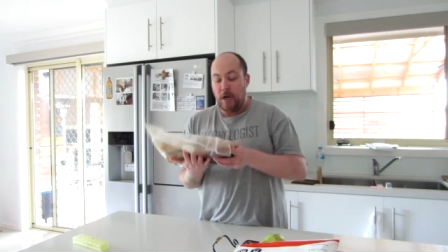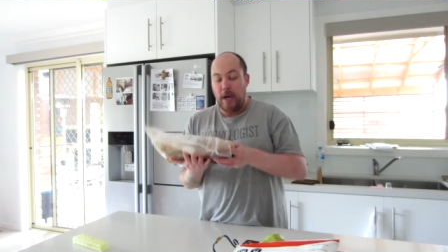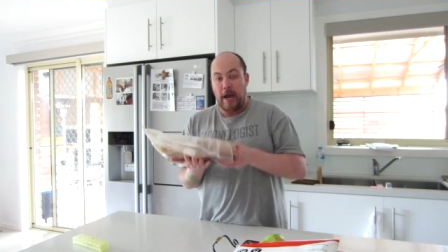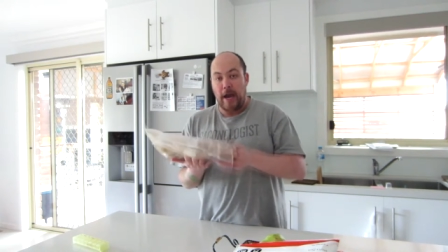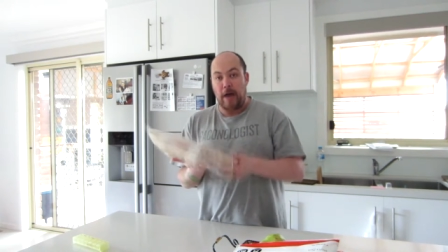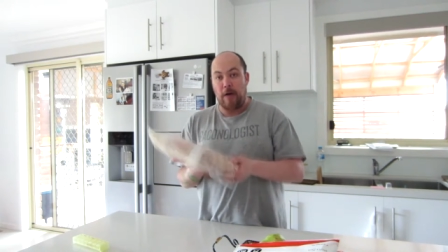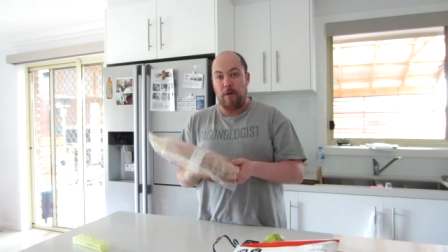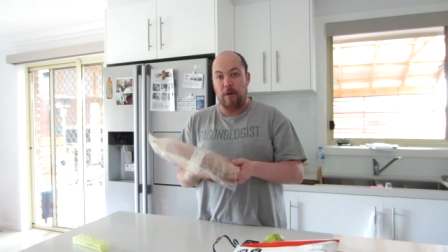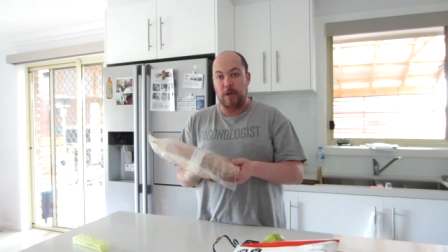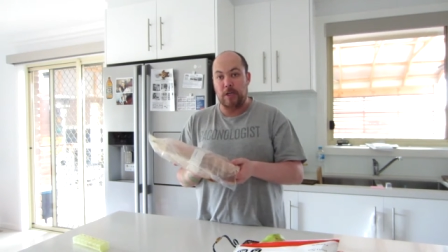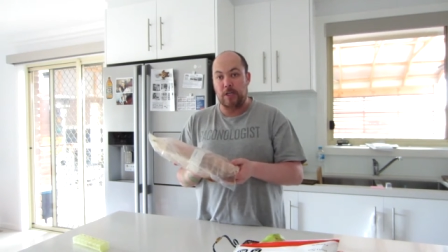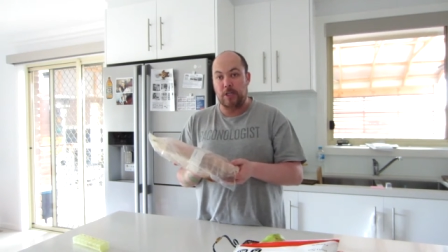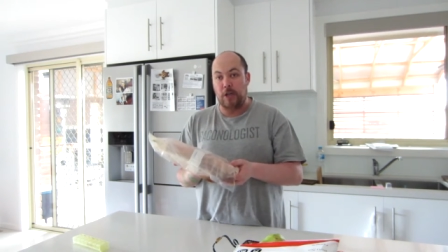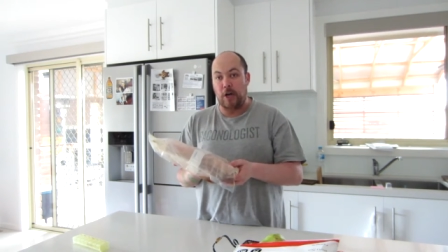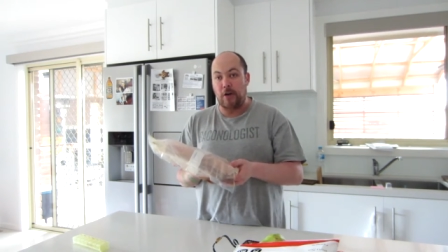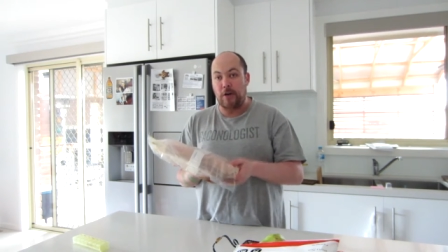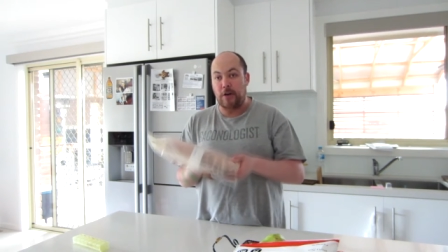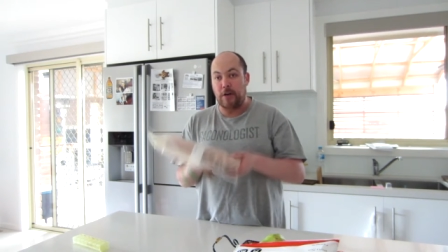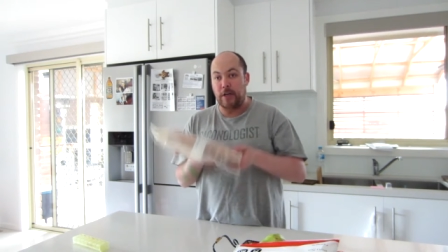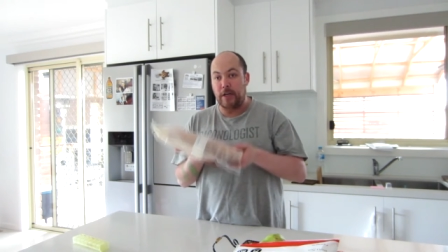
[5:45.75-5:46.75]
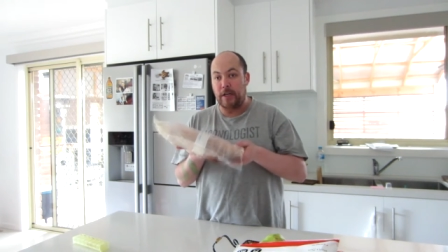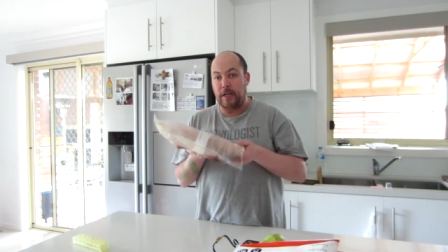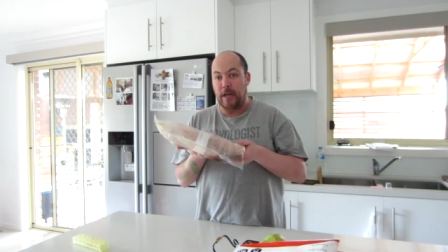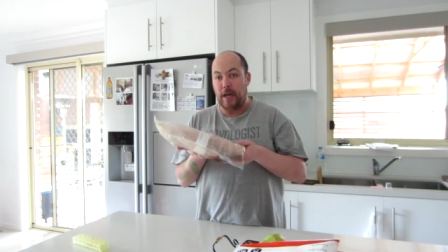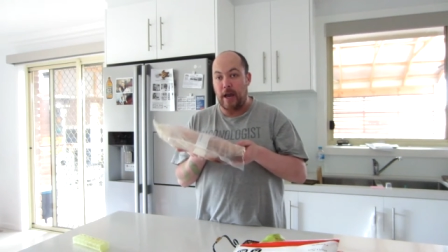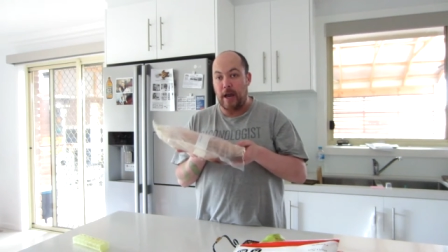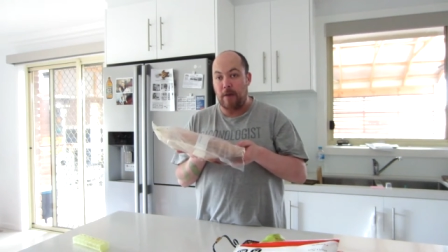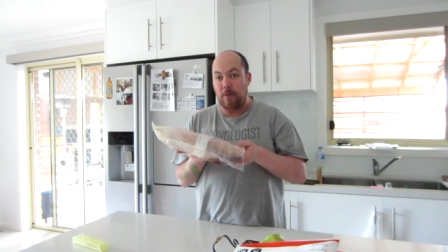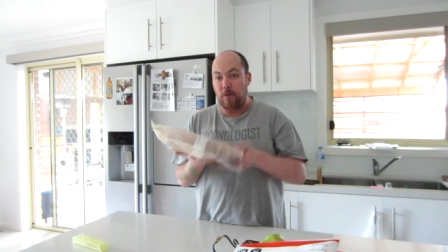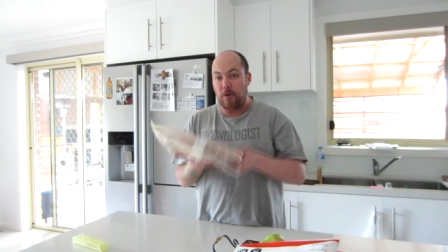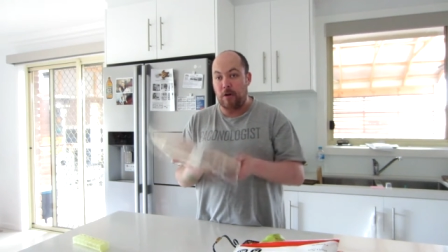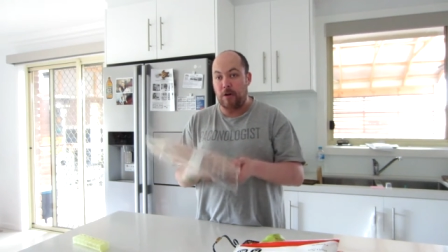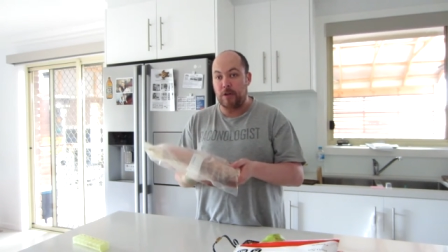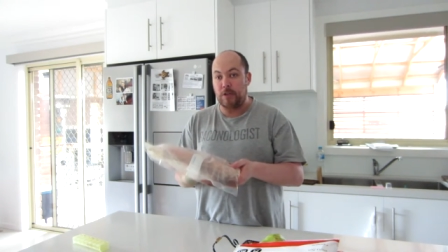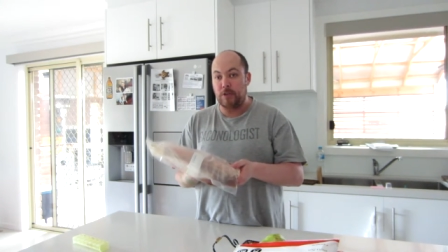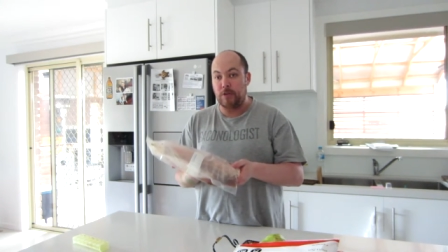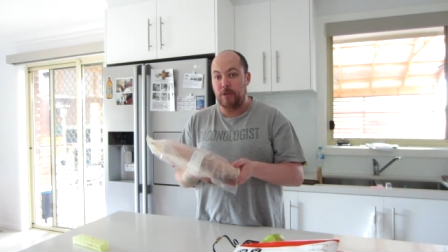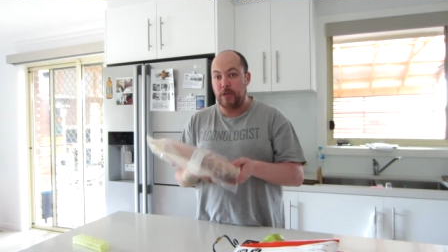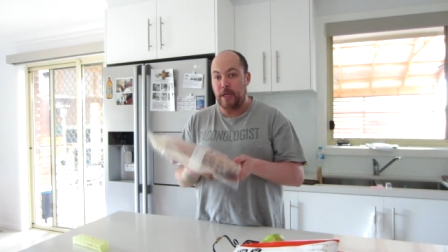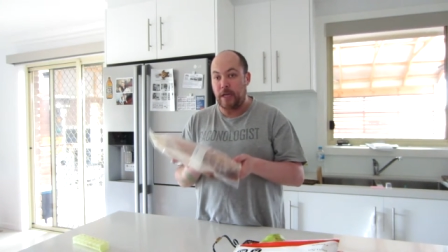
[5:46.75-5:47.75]
how I soak it and what
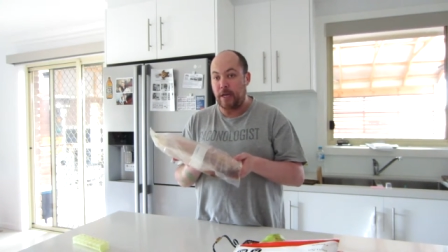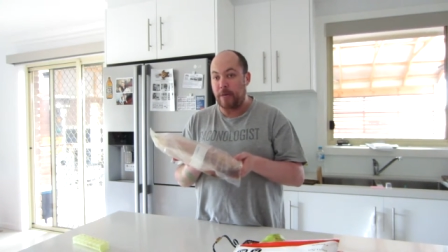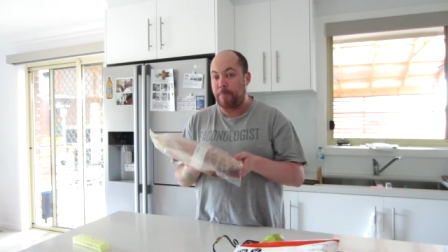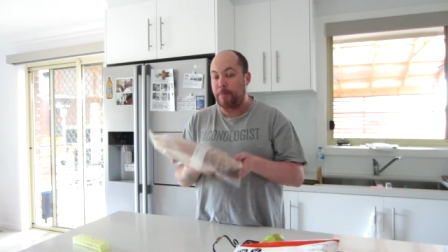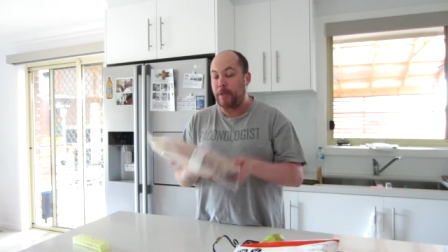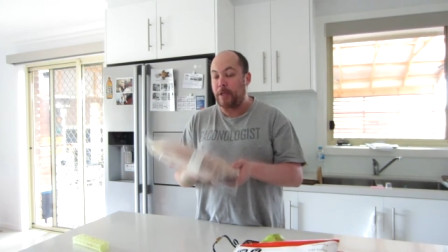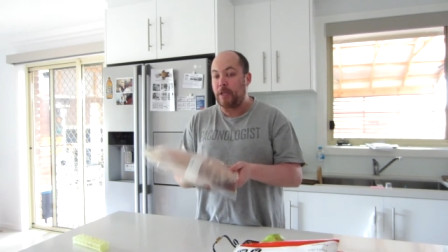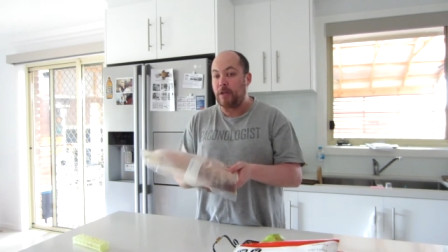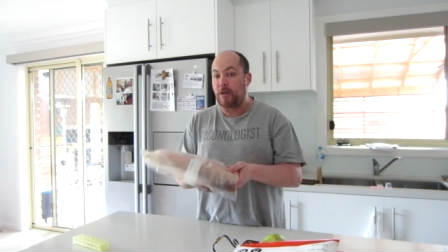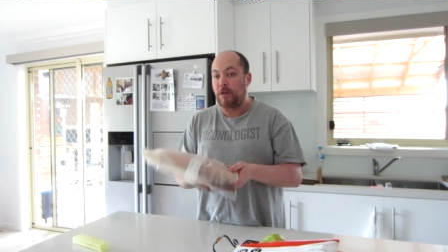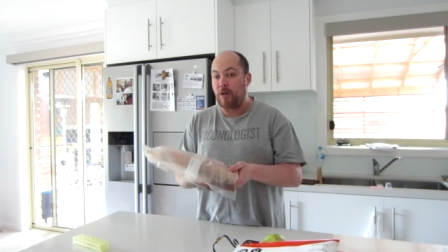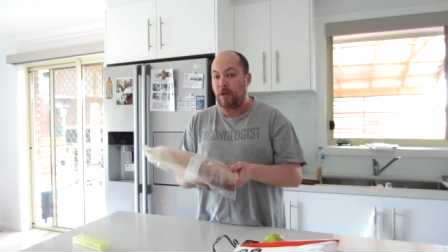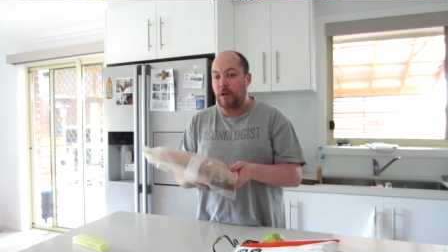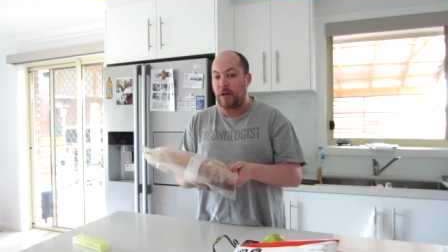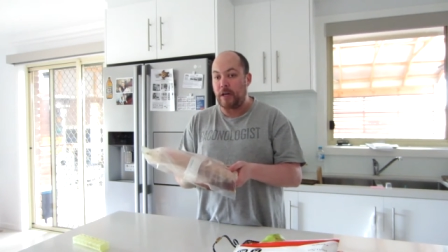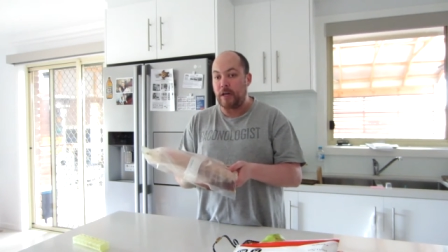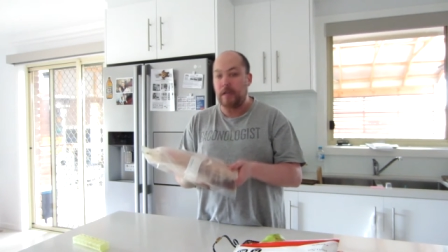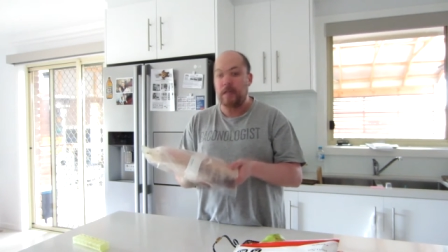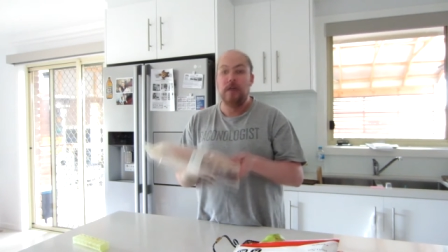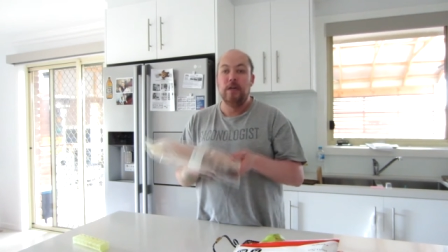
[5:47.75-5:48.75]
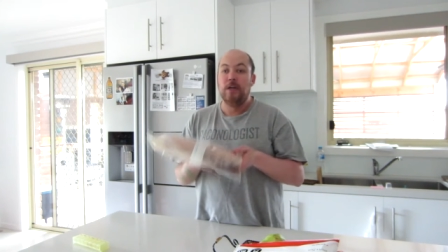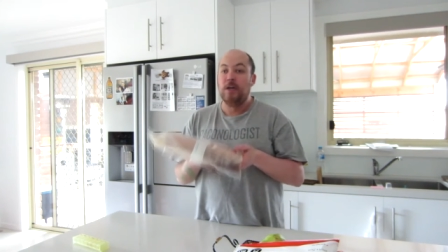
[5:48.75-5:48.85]
I do to get a pellicle on it,